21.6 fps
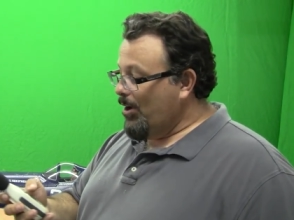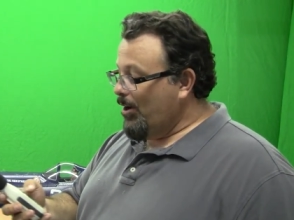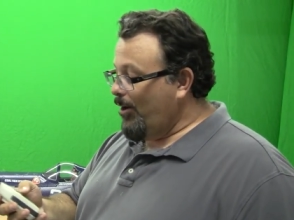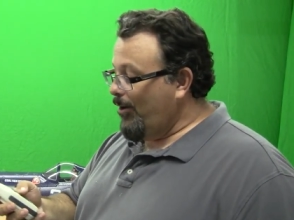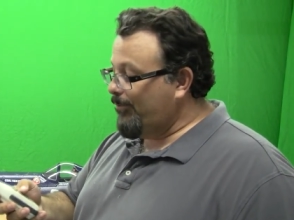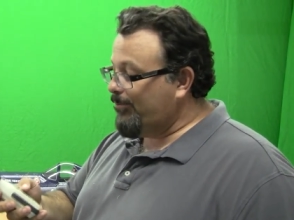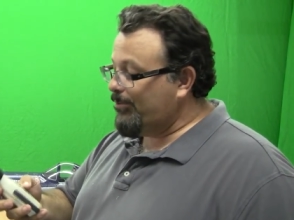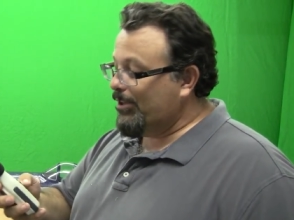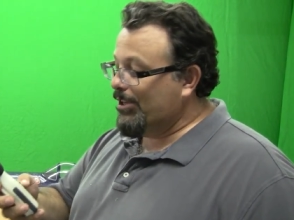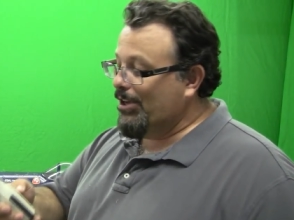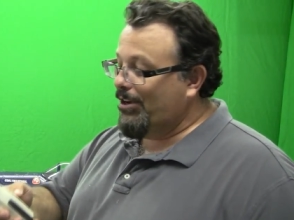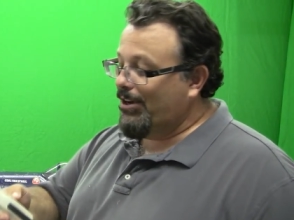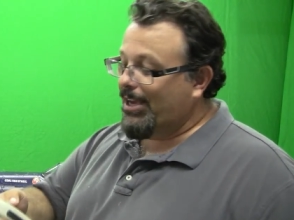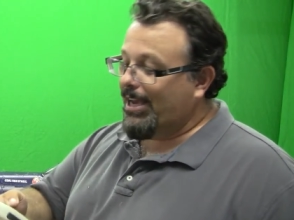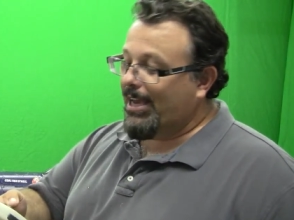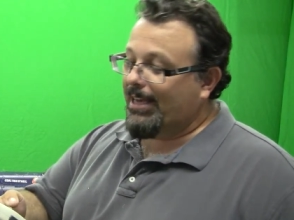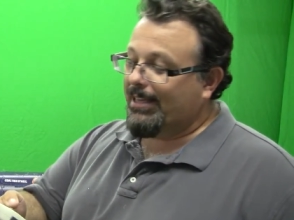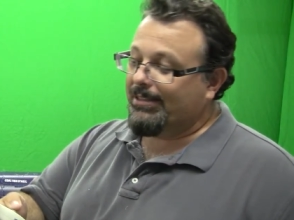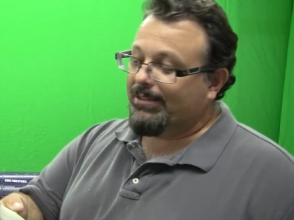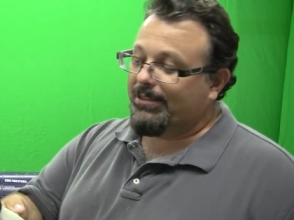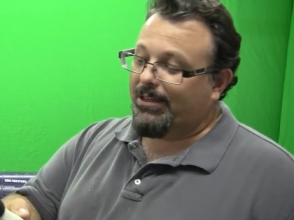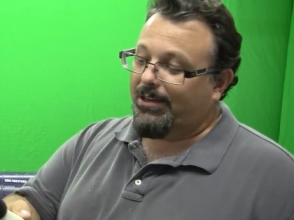hopefully you
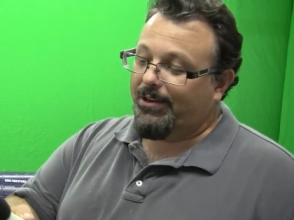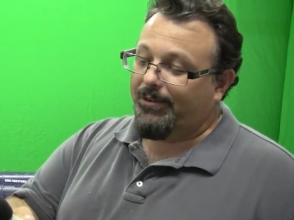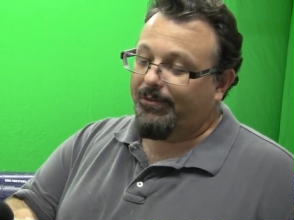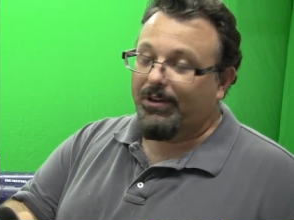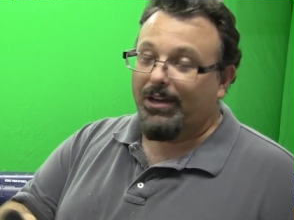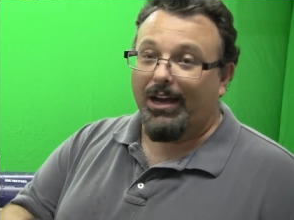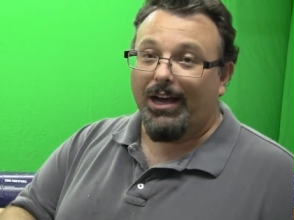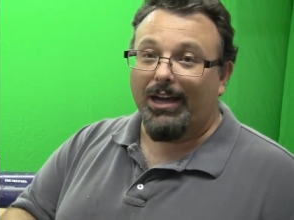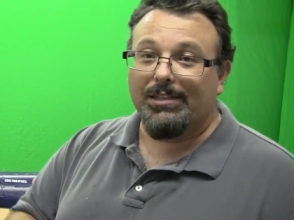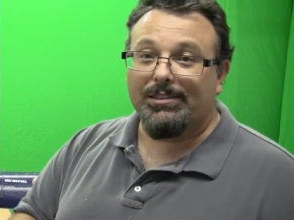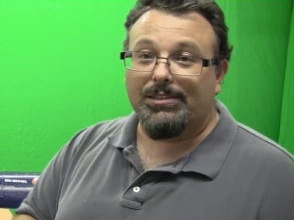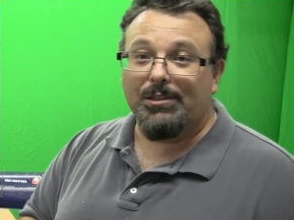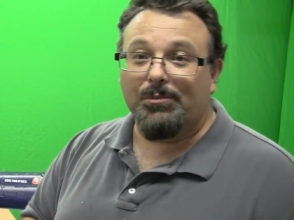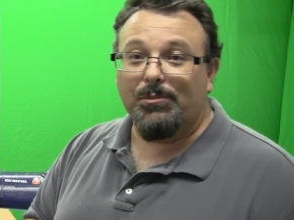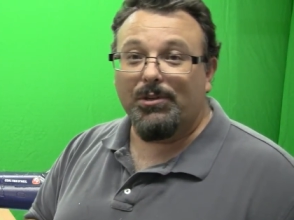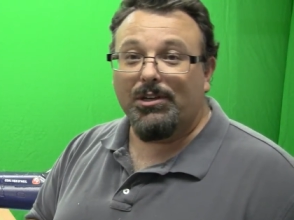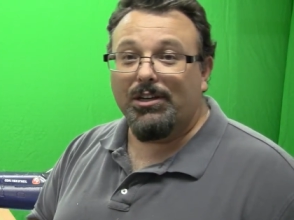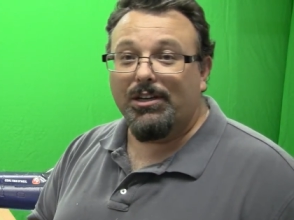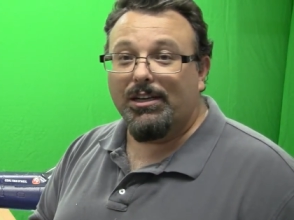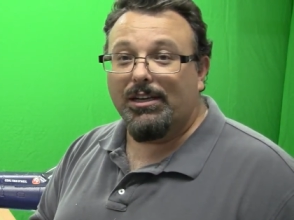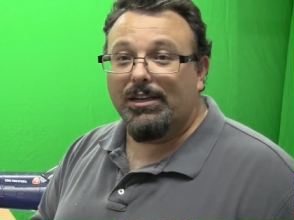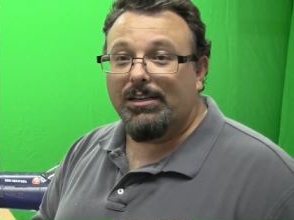guys have got some
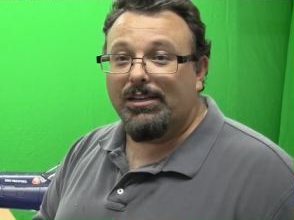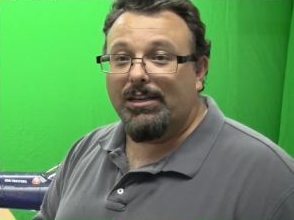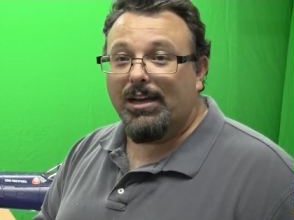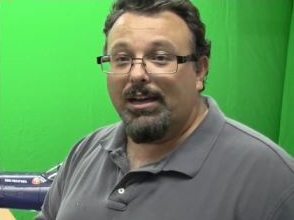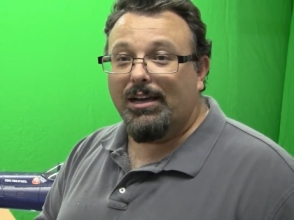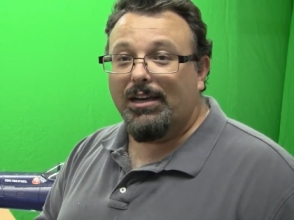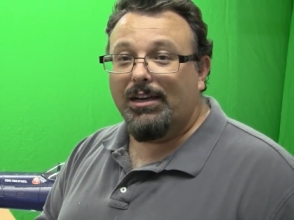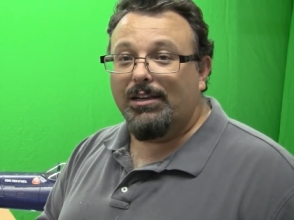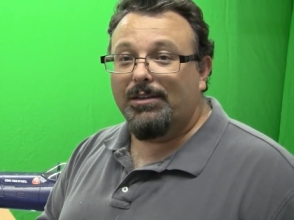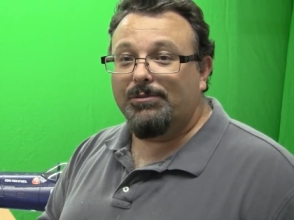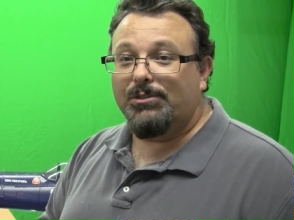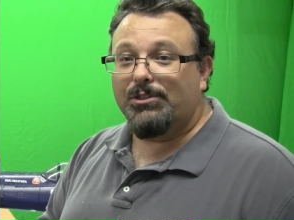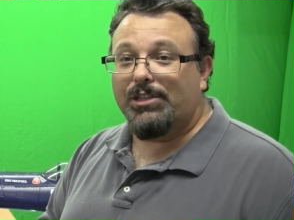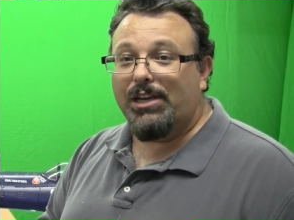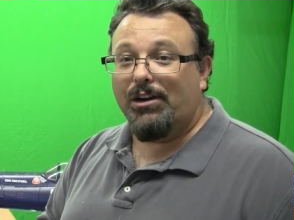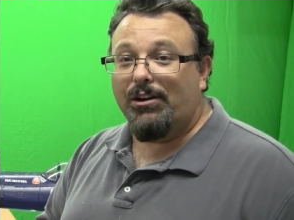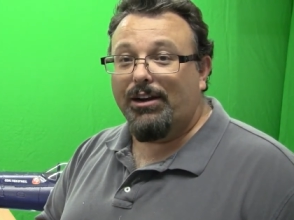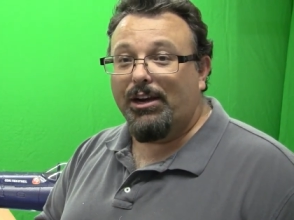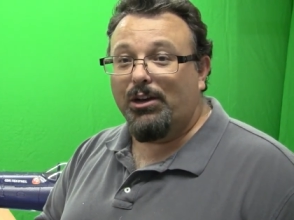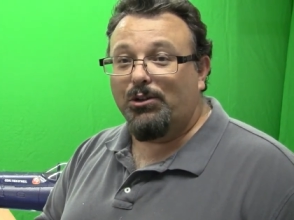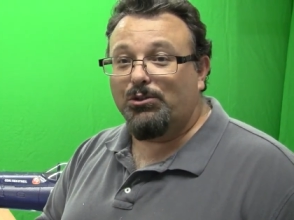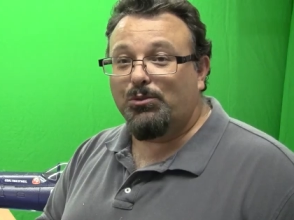good uh,
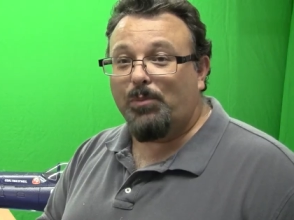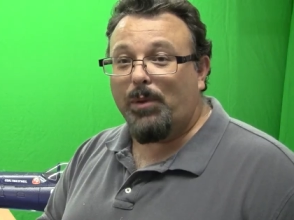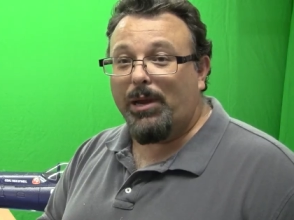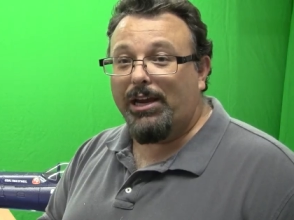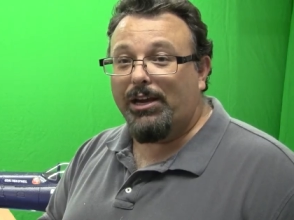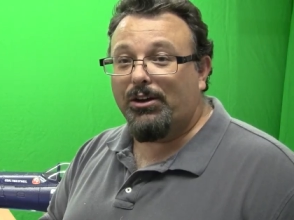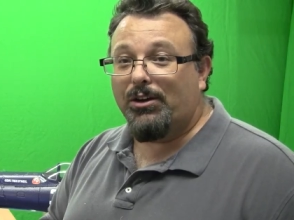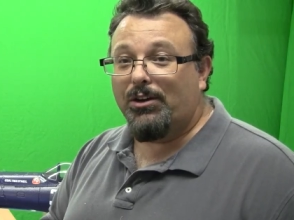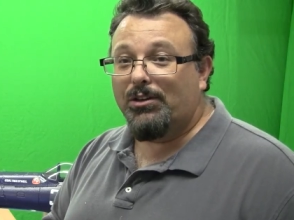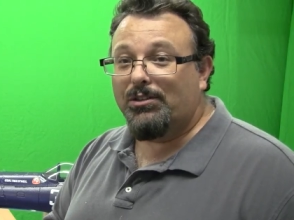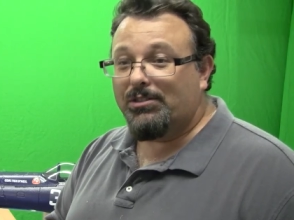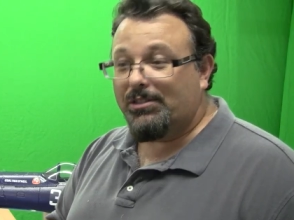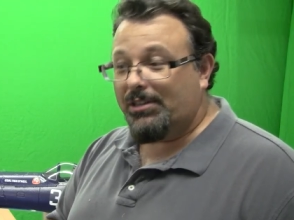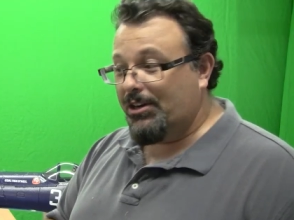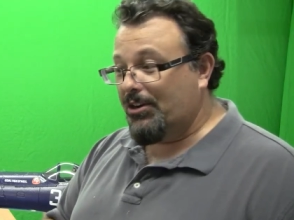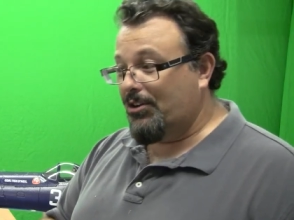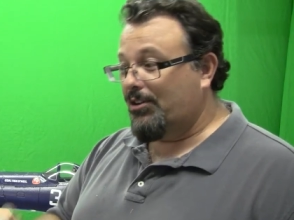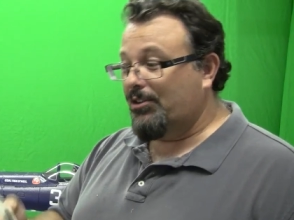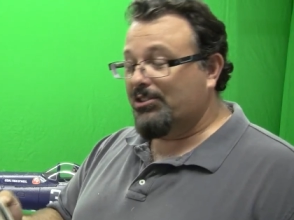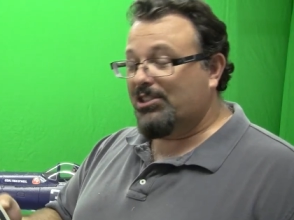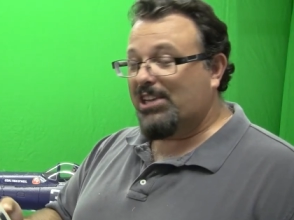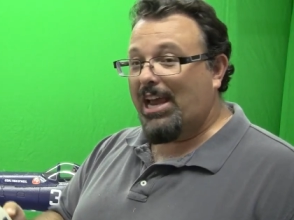stereo speakers and
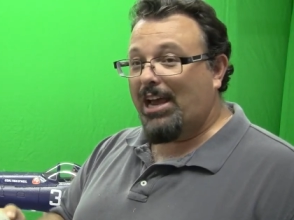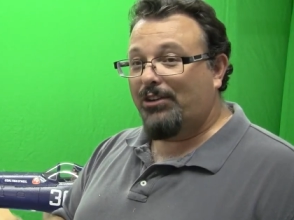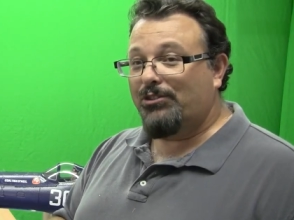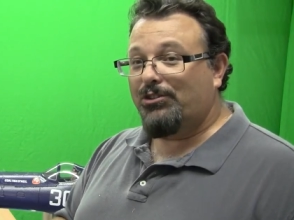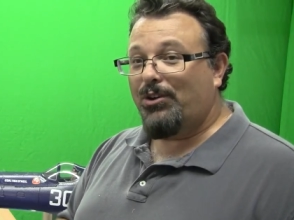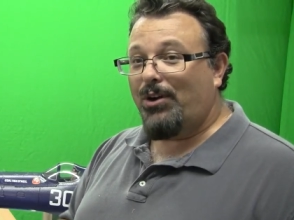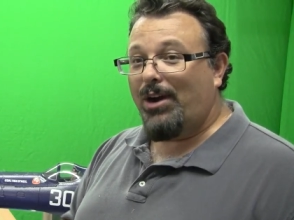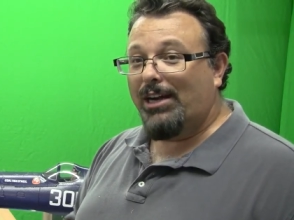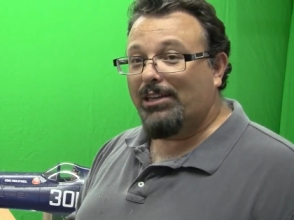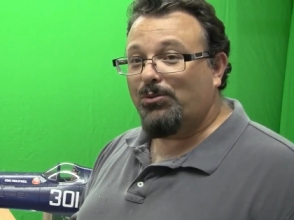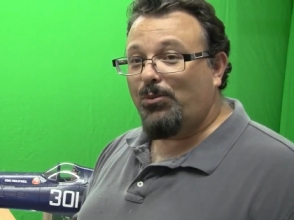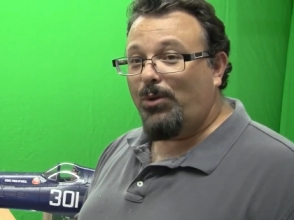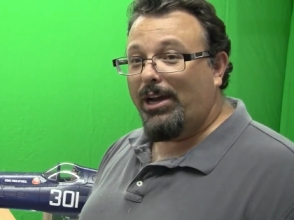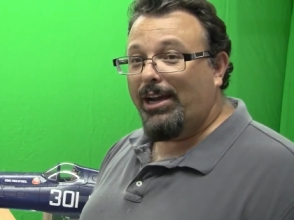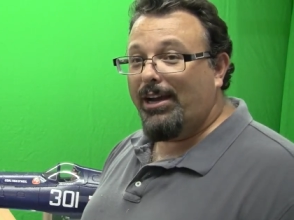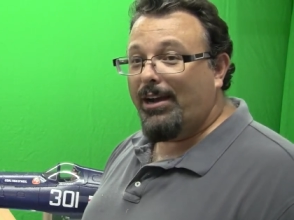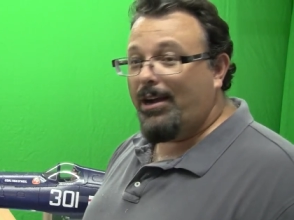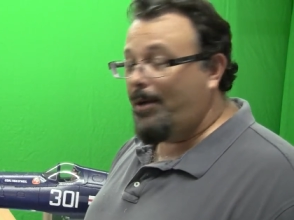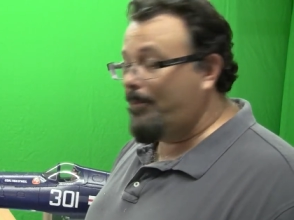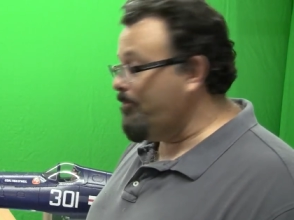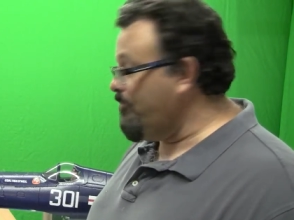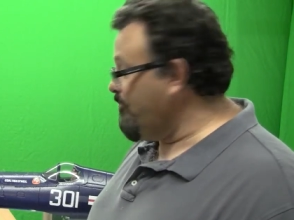your sound cranked way
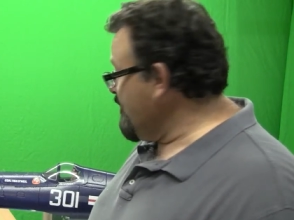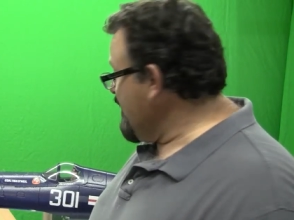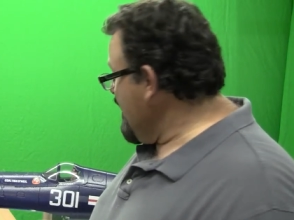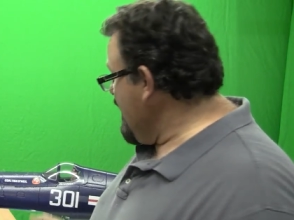up